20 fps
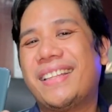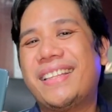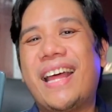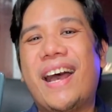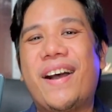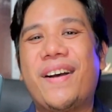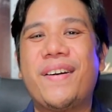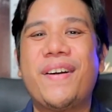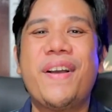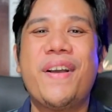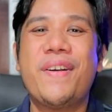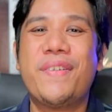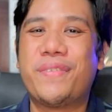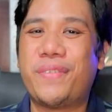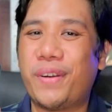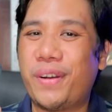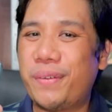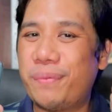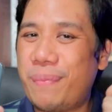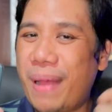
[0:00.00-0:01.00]
Now,
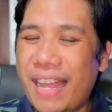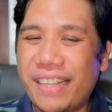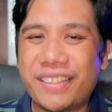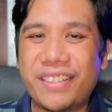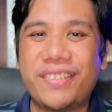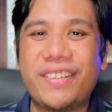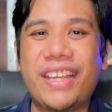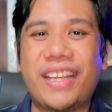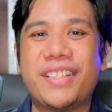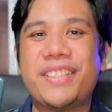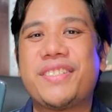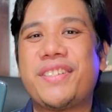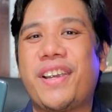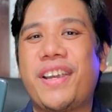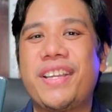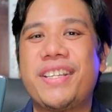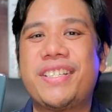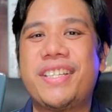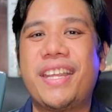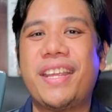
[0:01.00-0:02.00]
for battery and
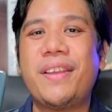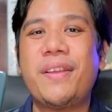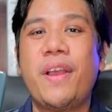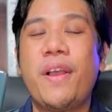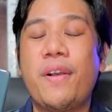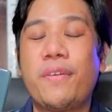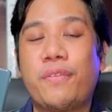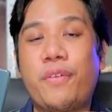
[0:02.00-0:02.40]
charging,